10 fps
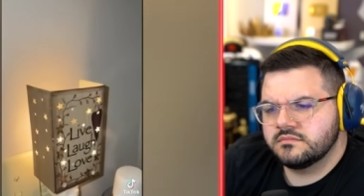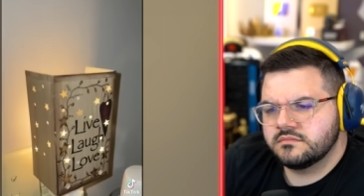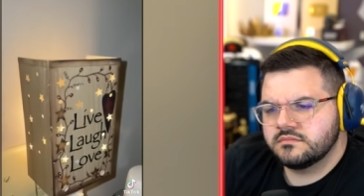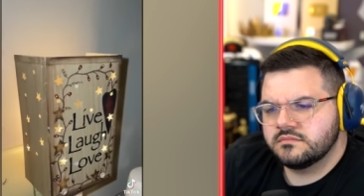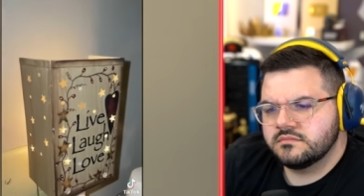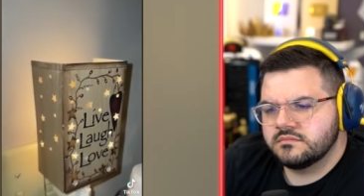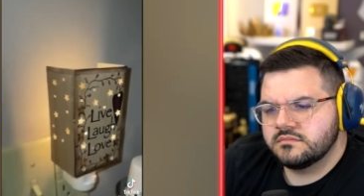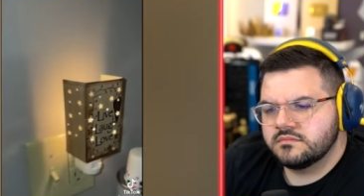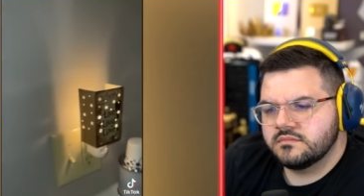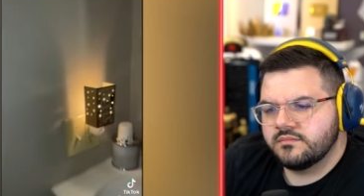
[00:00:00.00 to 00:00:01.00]
live,
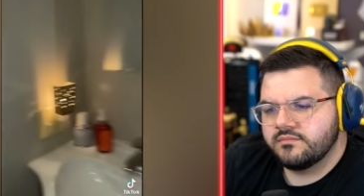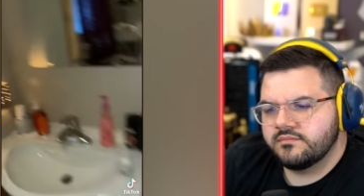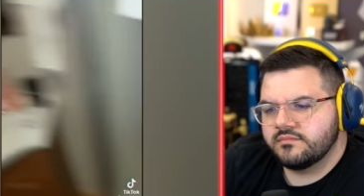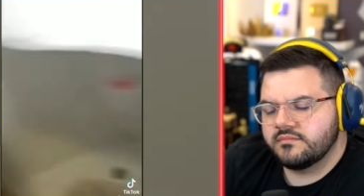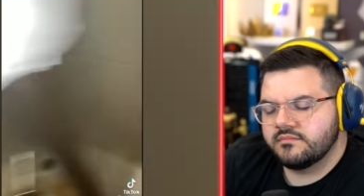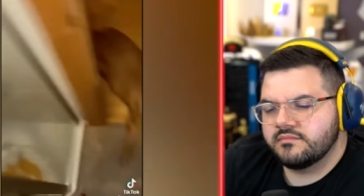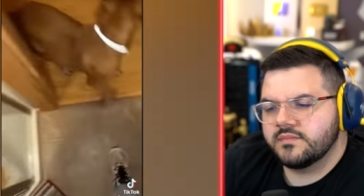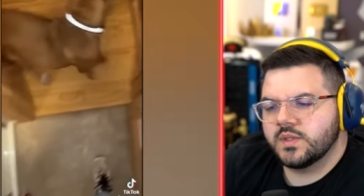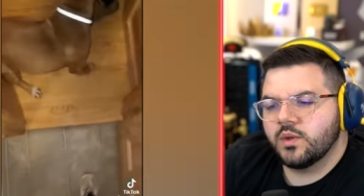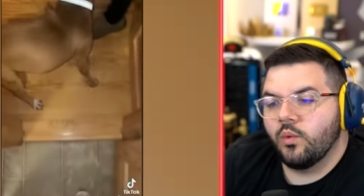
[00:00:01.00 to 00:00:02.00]
laugh, love.
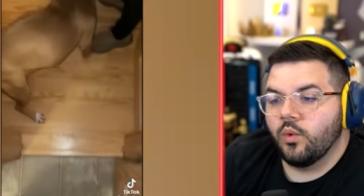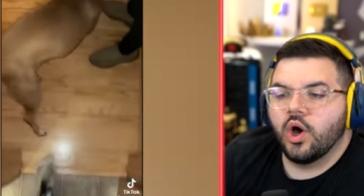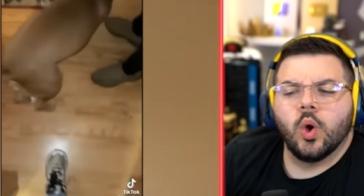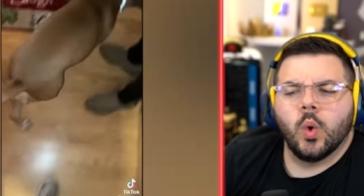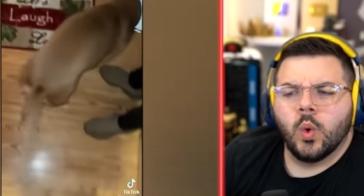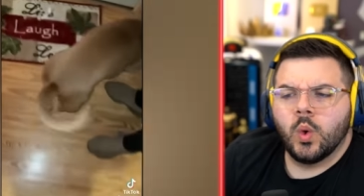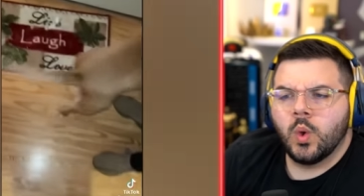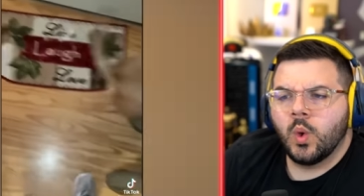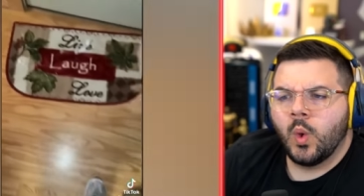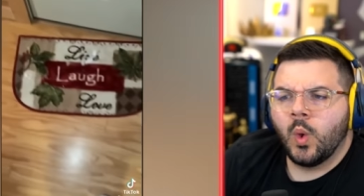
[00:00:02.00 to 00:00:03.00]
We come Whoa. out here
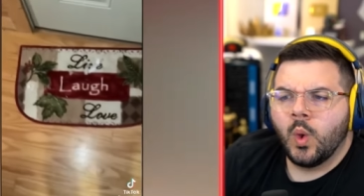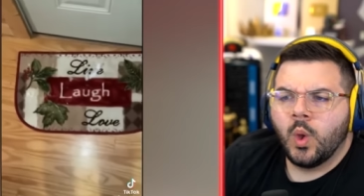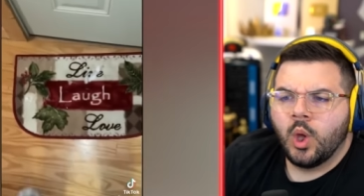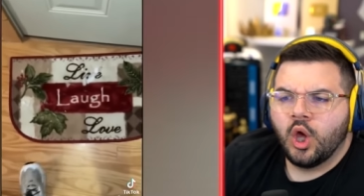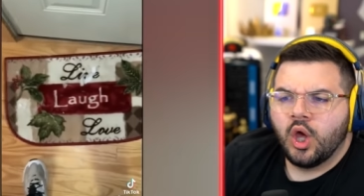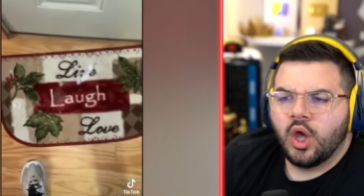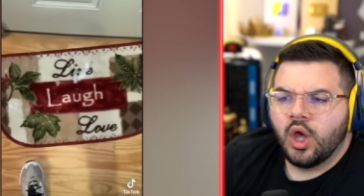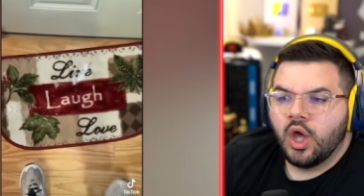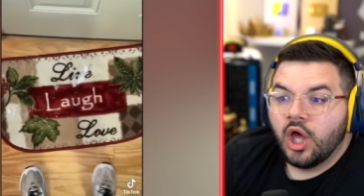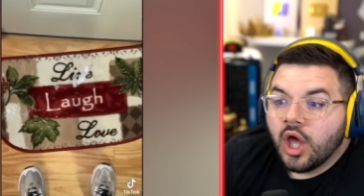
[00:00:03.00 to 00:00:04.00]
to the rug.
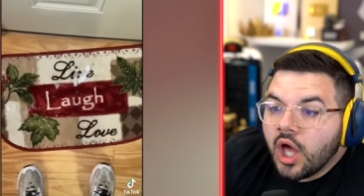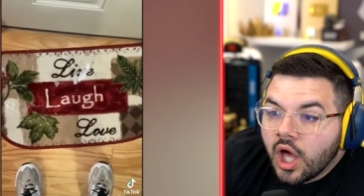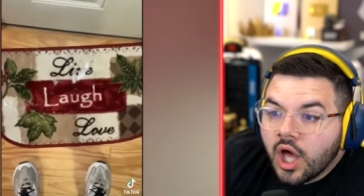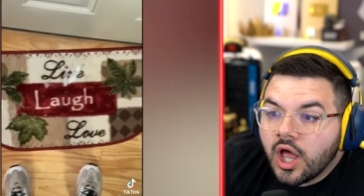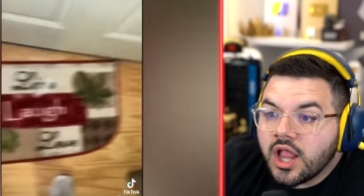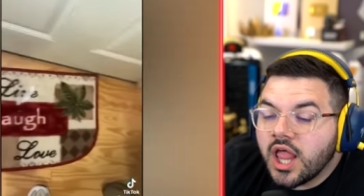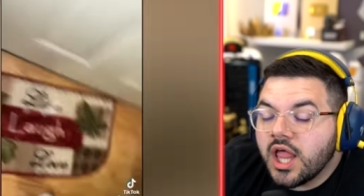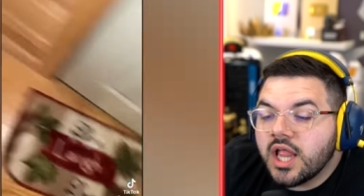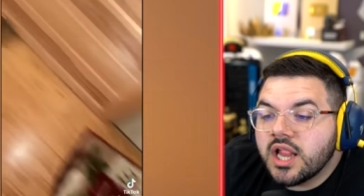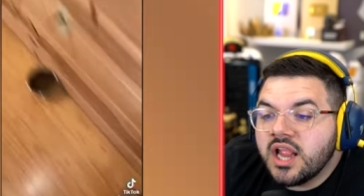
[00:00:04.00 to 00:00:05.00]
We got live,
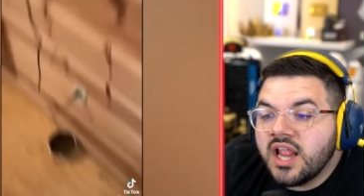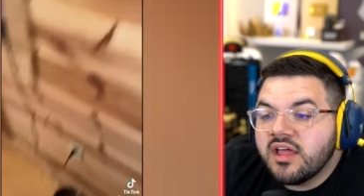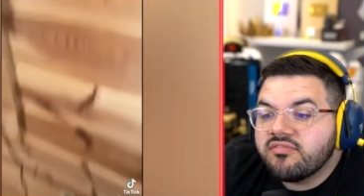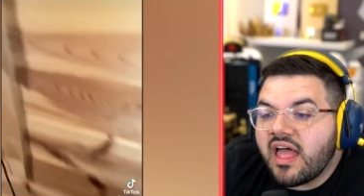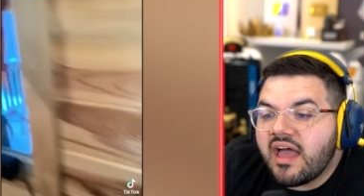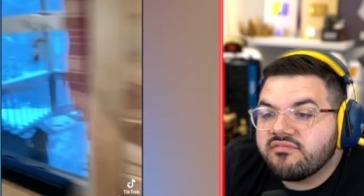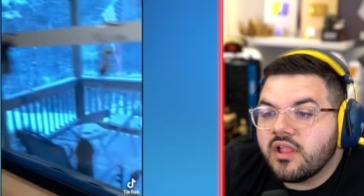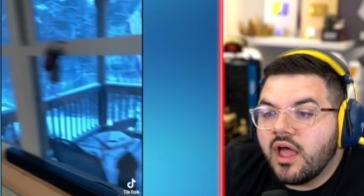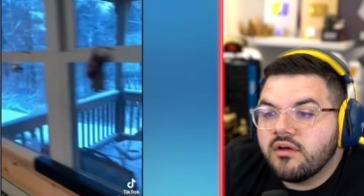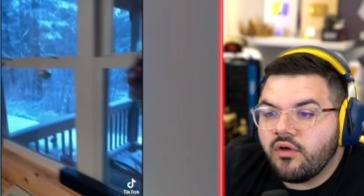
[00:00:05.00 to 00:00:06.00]
laugh, love. Live, laugh,
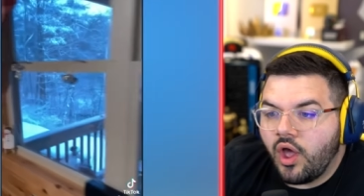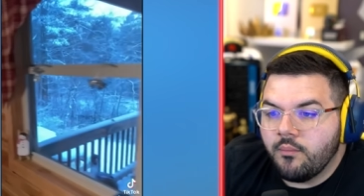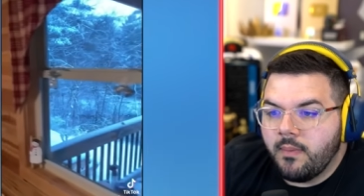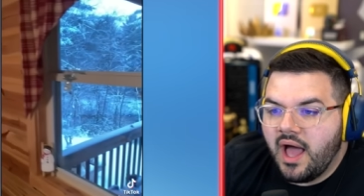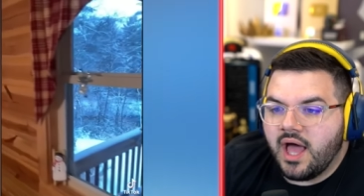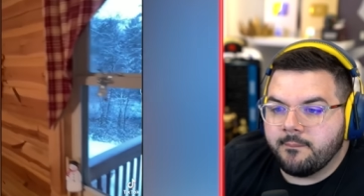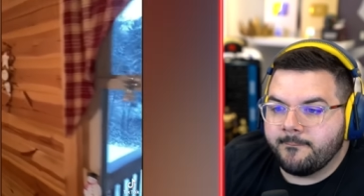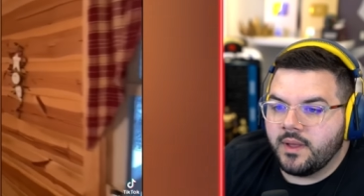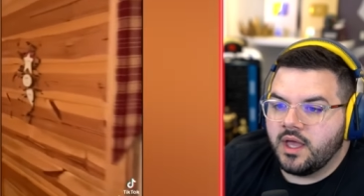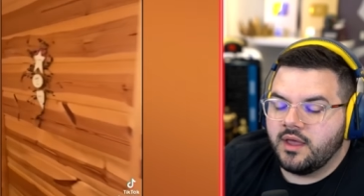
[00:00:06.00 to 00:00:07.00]
love. We go over ah. here.
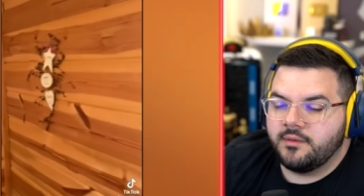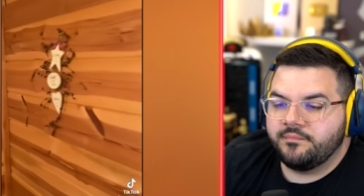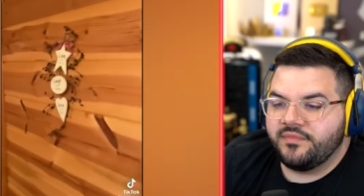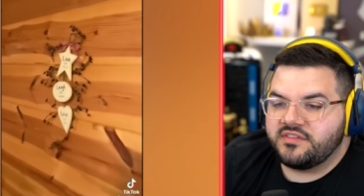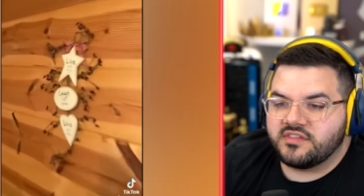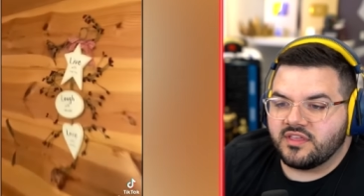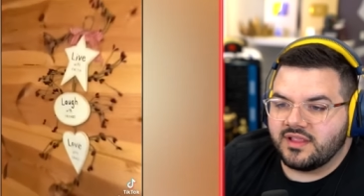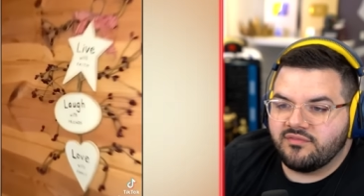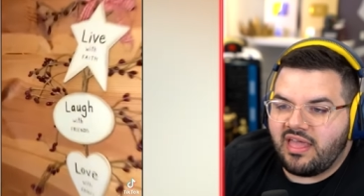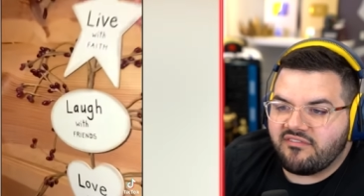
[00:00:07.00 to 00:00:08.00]
We got this is the
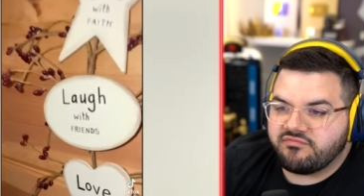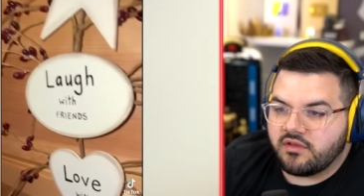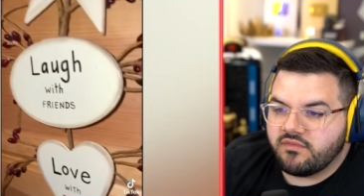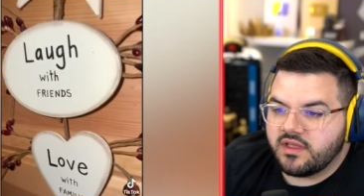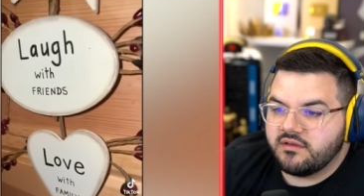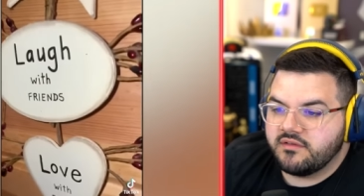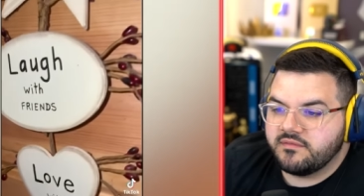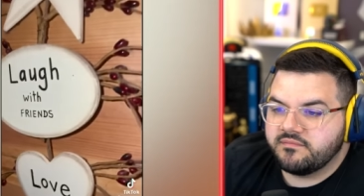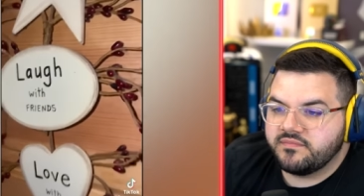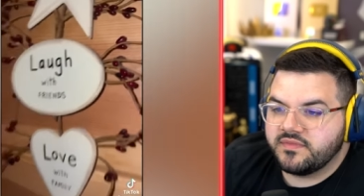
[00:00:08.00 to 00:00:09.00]
live, laugh, live, laugh,